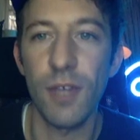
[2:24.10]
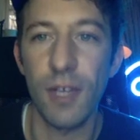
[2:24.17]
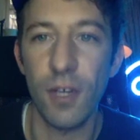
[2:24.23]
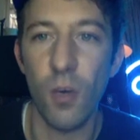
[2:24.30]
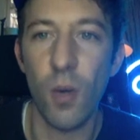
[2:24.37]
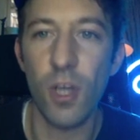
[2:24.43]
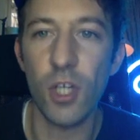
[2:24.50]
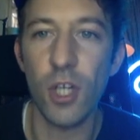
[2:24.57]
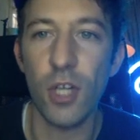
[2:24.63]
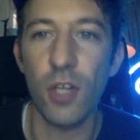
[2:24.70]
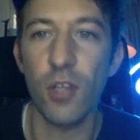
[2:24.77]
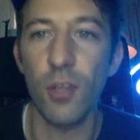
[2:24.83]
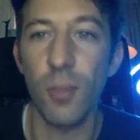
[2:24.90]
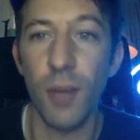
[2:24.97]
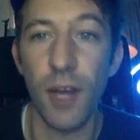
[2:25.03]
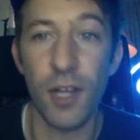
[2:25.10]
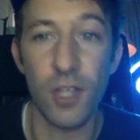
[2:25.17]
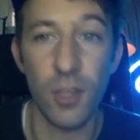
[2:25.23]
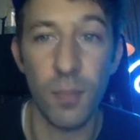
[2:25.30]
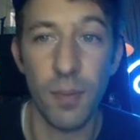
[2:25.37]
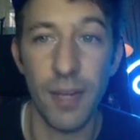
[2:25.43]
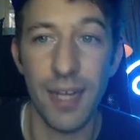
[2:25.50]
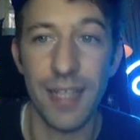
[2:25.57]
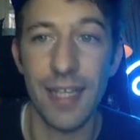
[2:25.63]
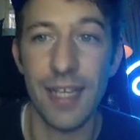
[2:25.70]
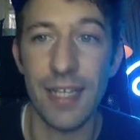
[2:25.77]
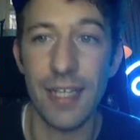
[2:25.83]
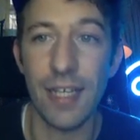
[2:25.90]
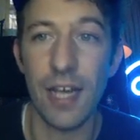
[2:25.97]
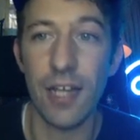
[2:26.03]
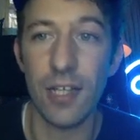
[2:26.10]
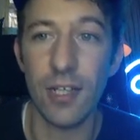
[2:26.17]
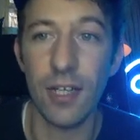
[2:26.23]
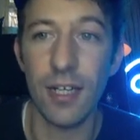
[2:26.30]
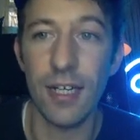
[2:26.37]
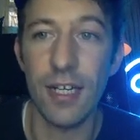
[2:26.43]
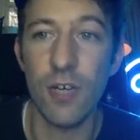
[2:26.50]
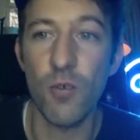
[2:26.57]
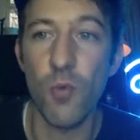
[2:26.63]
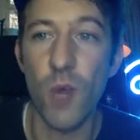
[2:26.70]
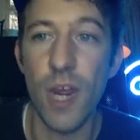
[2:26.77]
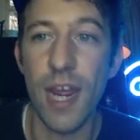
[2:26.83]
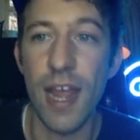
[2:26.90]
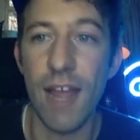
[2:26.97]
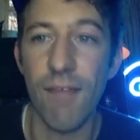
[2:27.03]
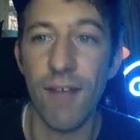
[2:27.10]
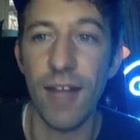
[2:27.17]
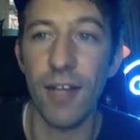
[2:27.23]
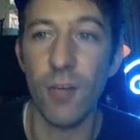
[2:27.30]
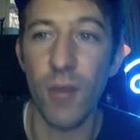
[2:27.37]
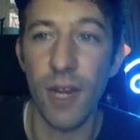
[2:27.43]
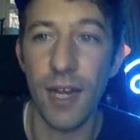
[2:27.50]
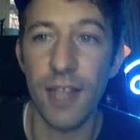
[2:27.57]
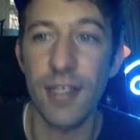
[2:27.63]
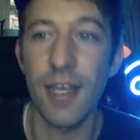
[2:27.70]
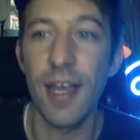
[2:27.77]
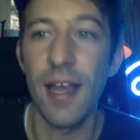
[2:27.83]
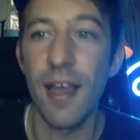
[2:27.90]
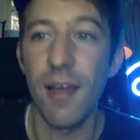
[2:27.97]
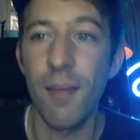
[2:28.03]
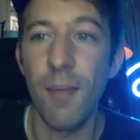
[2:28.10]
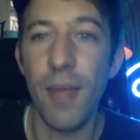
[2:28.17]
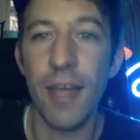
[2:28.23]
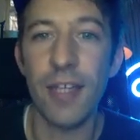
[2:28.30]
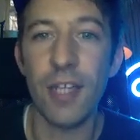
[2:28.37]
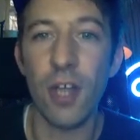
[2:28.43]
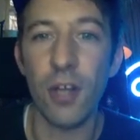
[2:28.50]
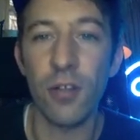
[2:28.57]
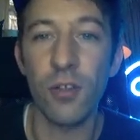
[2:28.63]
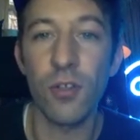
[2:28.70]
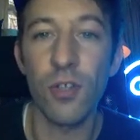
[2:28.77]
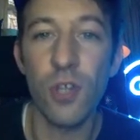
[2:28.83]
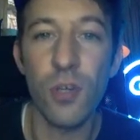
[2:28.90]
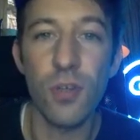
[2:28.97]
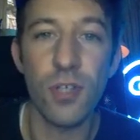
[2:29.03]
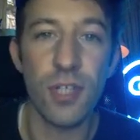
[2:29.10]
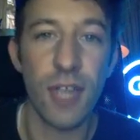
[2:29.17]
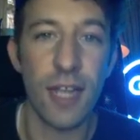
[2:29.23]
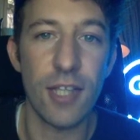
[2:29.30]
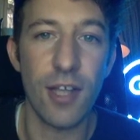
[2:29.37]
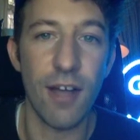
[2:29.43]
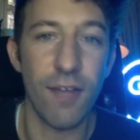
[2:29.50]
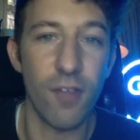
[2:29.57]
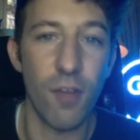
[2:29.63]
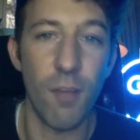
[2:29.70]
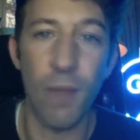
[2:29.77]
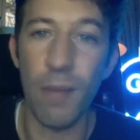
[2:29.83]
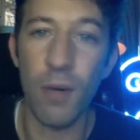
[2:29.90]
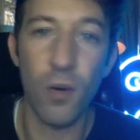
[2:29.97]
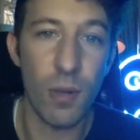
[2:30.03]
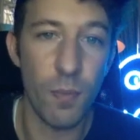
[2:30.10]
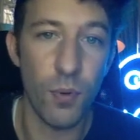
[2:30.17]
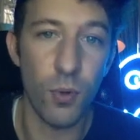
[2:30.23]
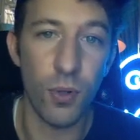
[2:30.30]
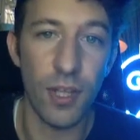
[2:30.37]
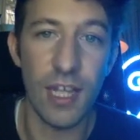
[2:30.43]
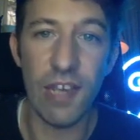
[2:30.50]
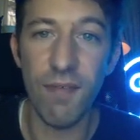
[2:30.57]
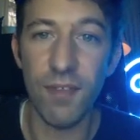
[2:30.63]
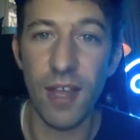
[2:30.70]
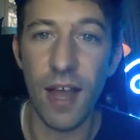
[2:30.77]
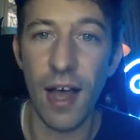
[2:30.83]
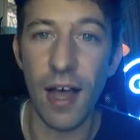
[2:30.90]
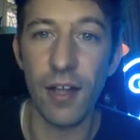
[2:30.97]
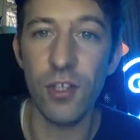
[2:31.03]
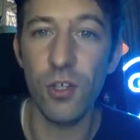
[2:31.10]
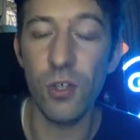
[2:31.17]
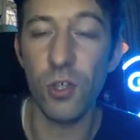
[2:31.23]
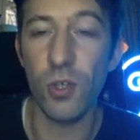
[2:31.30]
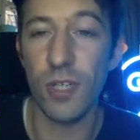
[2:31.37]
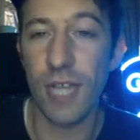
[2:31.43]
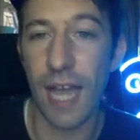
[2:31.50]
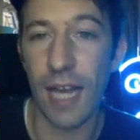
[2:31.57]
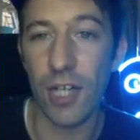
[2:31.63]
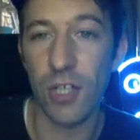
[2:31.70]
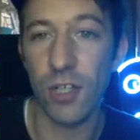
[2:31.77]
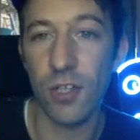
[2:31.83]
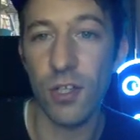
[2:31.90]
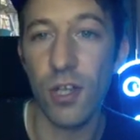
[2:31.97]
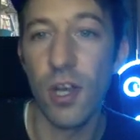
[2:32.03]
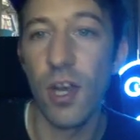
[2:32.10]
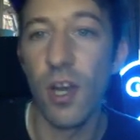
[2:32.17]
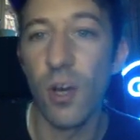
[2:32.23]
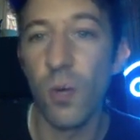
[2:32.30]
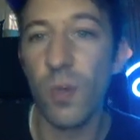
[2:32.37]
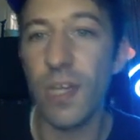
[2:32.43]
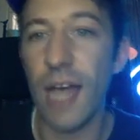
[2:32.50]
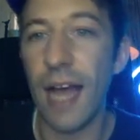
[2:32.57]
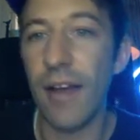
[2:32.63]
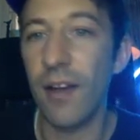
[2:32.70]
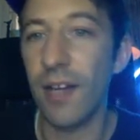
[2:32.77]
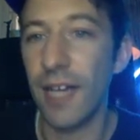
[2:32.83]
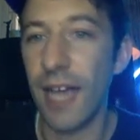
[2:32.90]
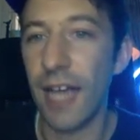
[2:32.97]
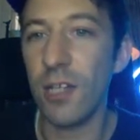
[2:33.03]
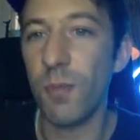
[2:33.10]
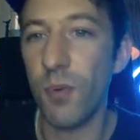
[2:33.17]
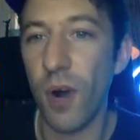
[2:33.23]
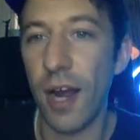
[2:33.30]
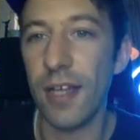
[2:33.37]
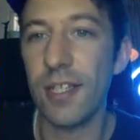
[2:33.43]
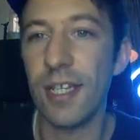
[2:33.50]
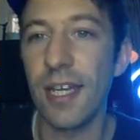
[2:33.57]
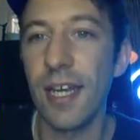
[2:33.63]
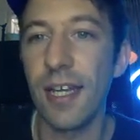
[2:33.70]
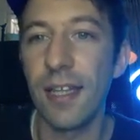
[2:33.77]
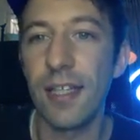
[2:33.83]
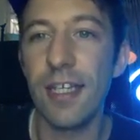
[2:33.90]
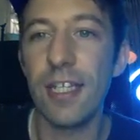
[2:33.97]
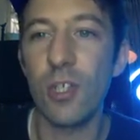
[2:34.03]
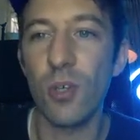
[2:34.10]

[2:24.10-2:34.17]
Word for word: the equation, the block template is constantly re-evaluated based on the new state of the memory pool. If there are new transactions with higher gas price, these